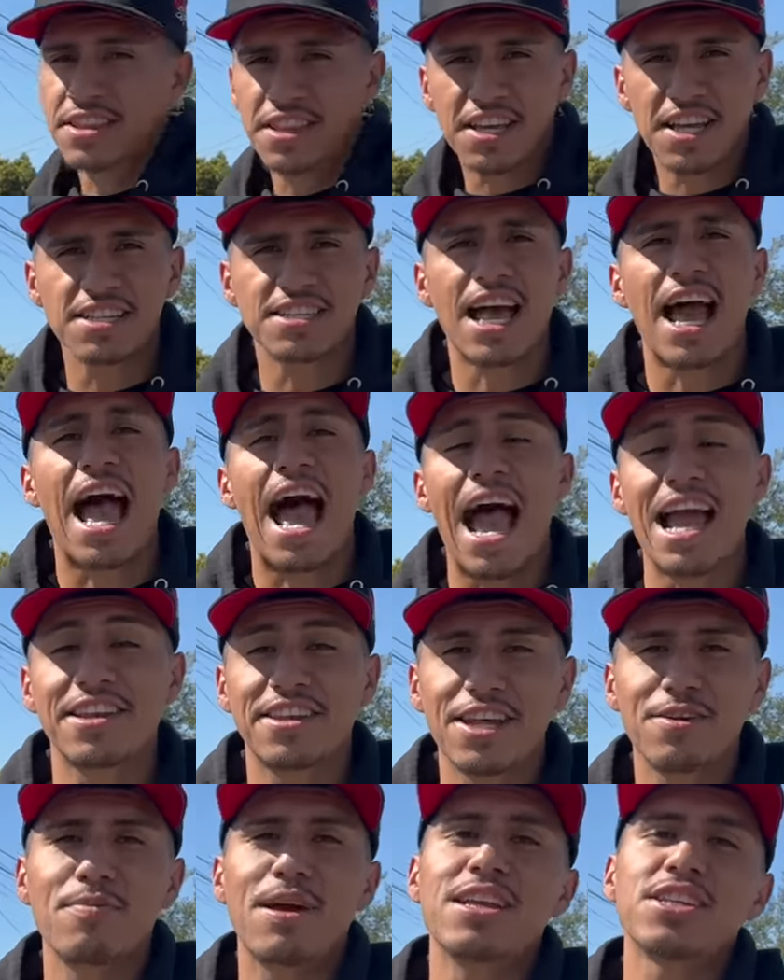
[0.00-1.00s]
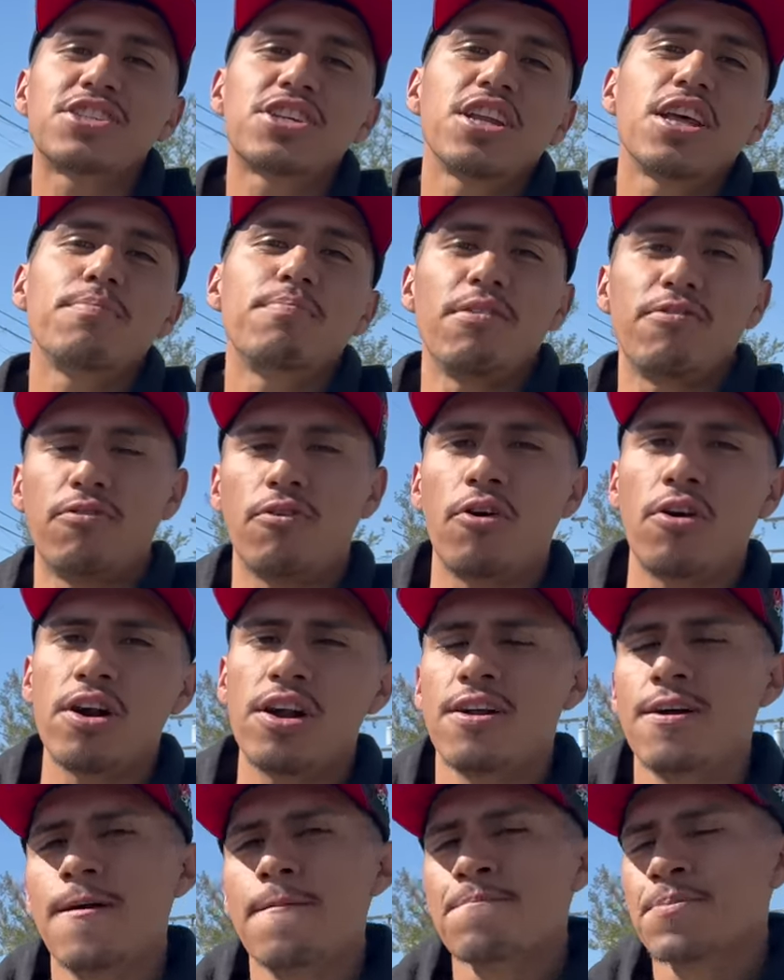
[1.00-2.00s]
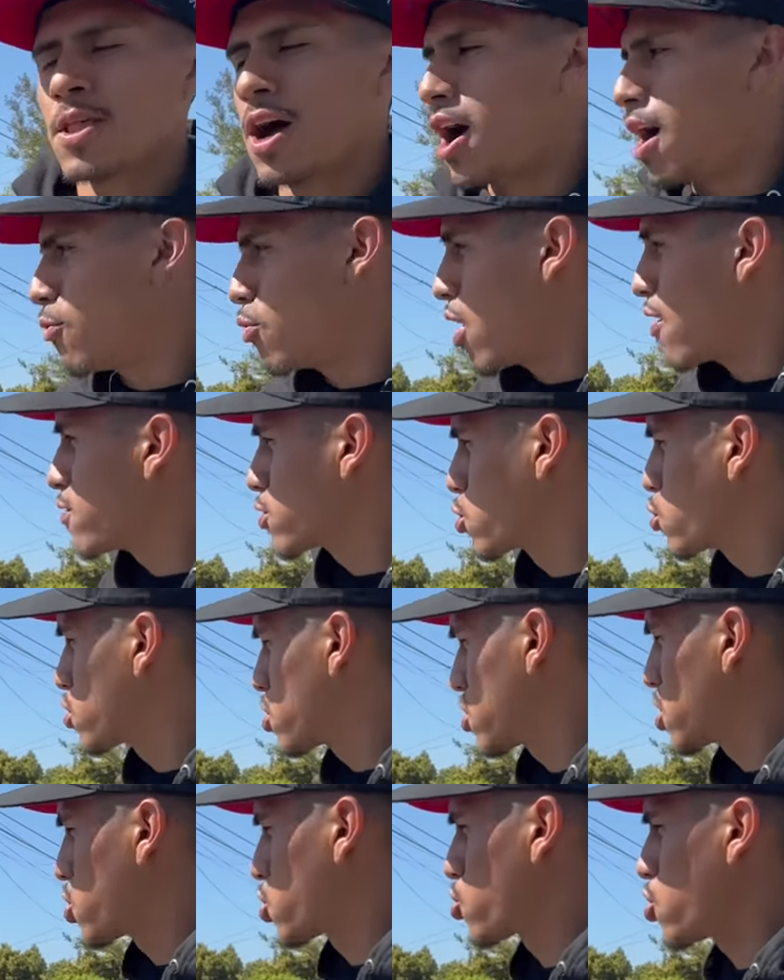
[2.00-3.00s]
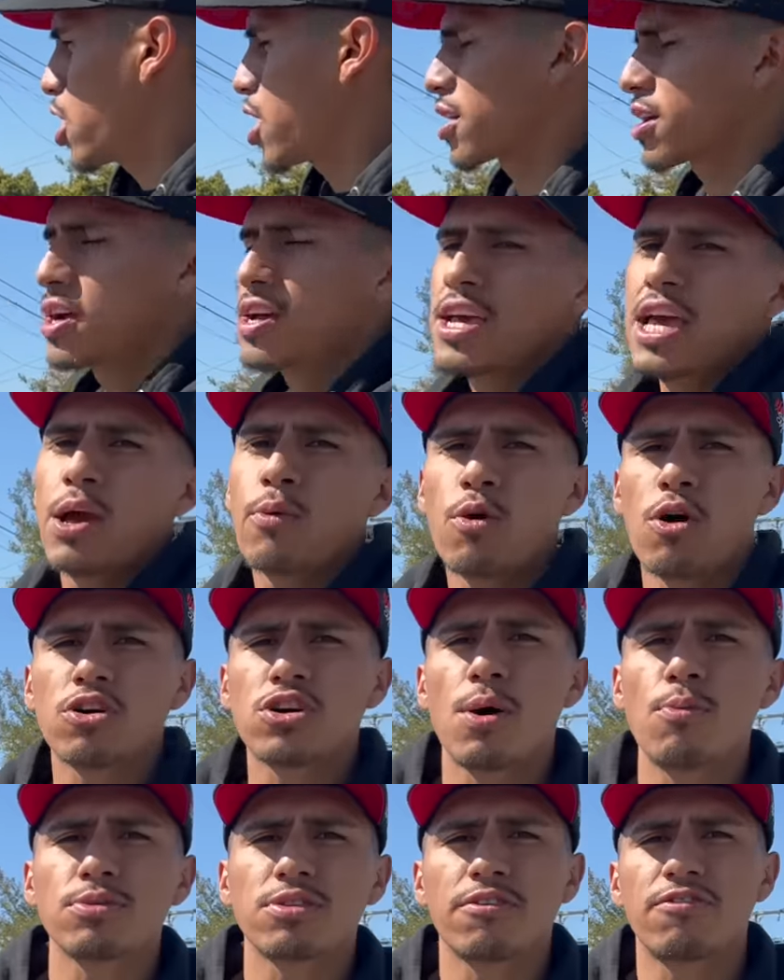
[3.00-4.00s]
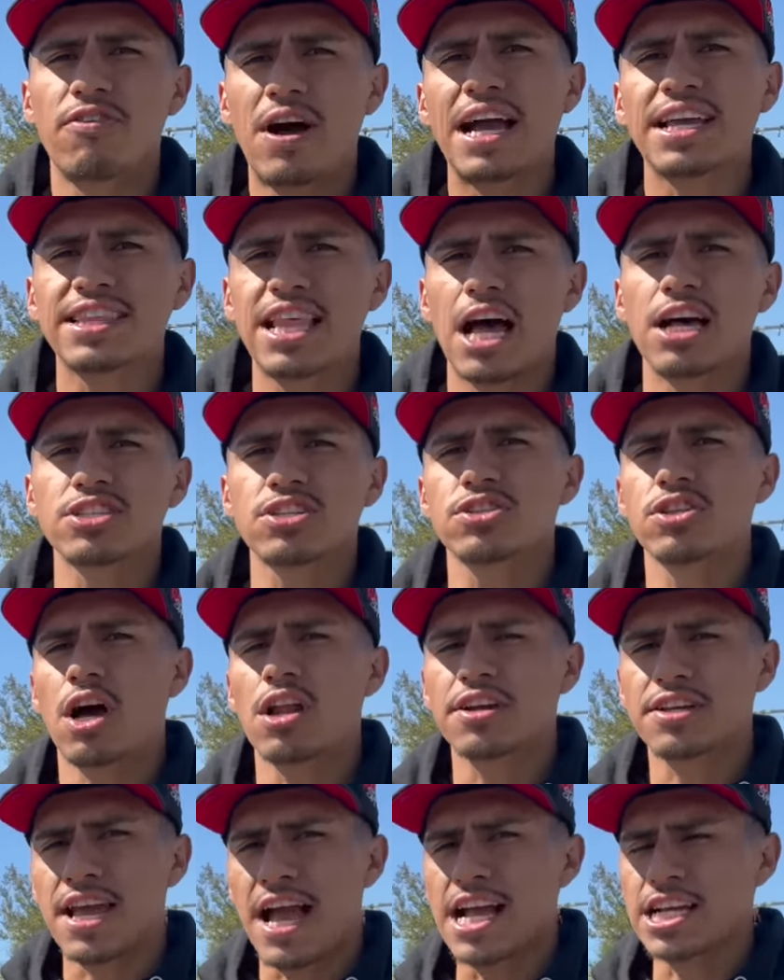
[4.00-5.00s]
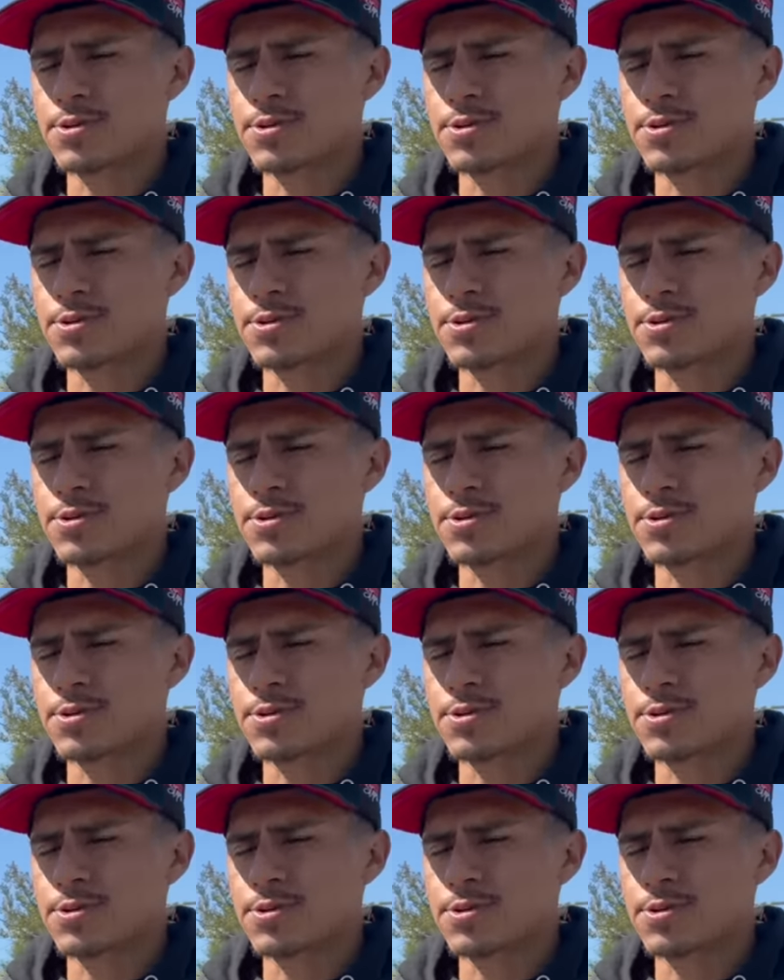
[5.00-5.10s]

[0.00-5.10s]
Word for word: thing is I, I did mention it before. Um, whoever chooses this truck, it will come with a $5,000 cash